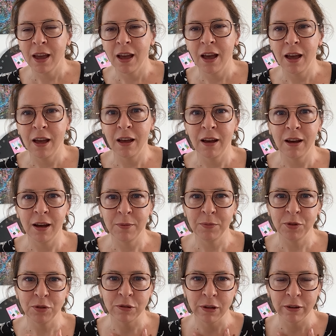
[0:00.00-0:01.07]
I'm
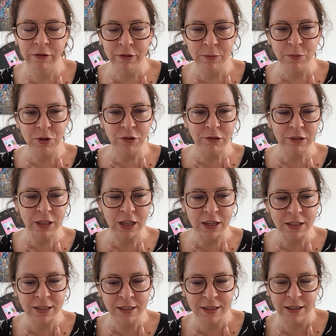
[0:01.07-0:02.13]
Dora from Dora
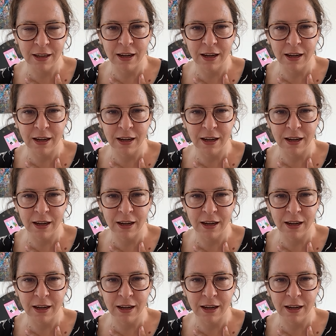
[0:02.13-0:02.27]
Does,